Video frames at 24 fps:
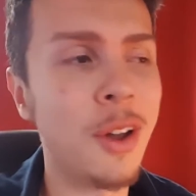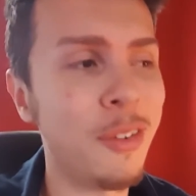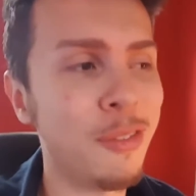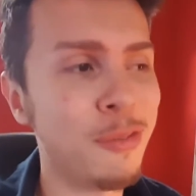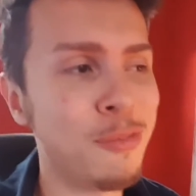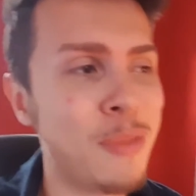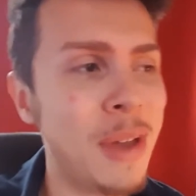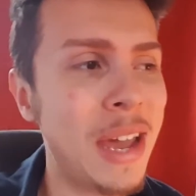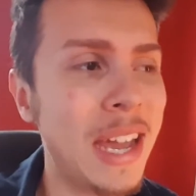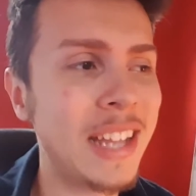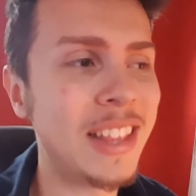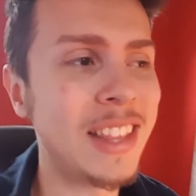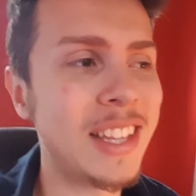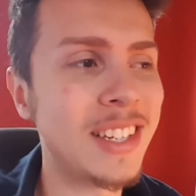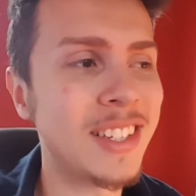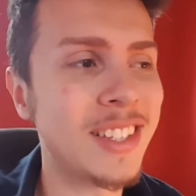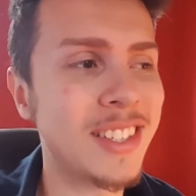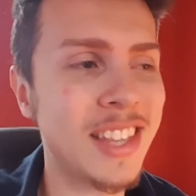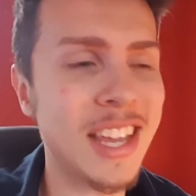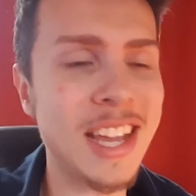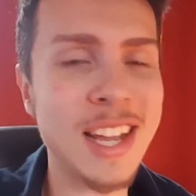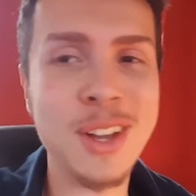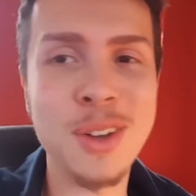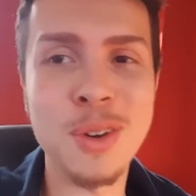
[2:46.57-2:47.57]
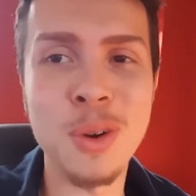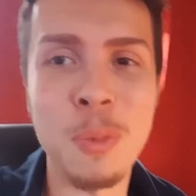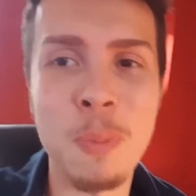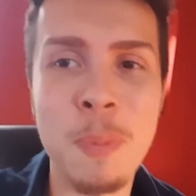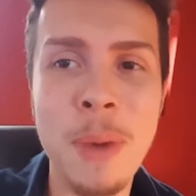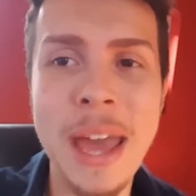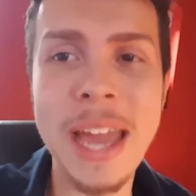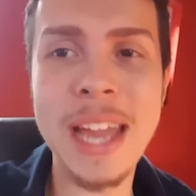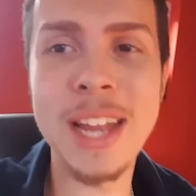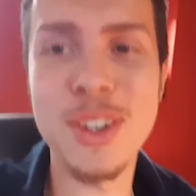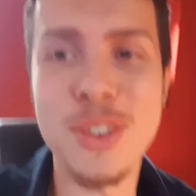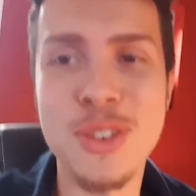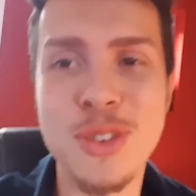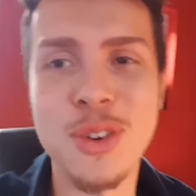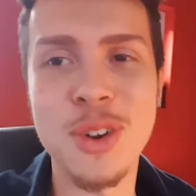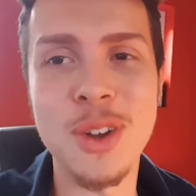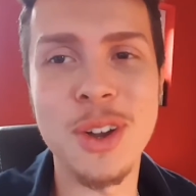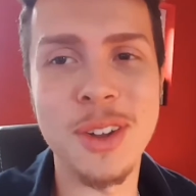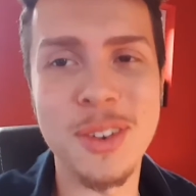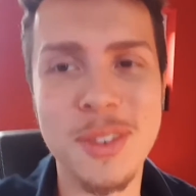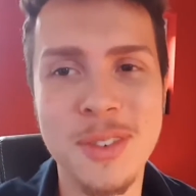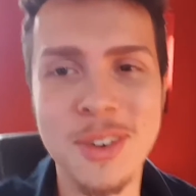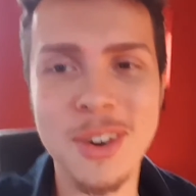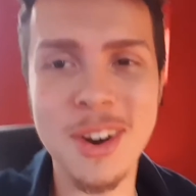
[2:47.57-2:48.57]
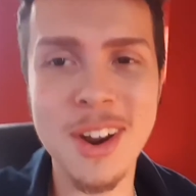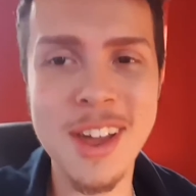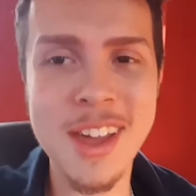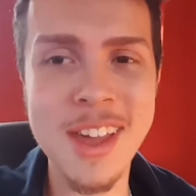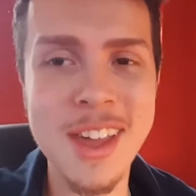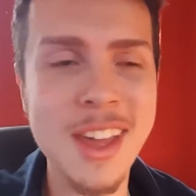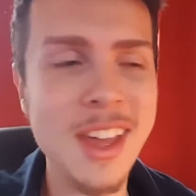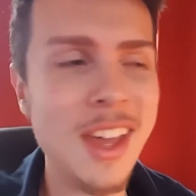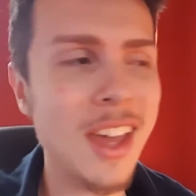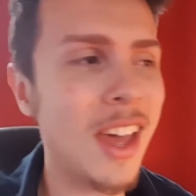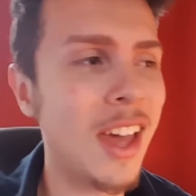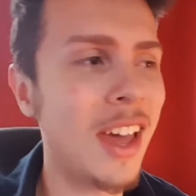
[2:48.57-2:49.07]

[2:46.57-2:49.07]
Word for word: I've made this thing called Patreon, right?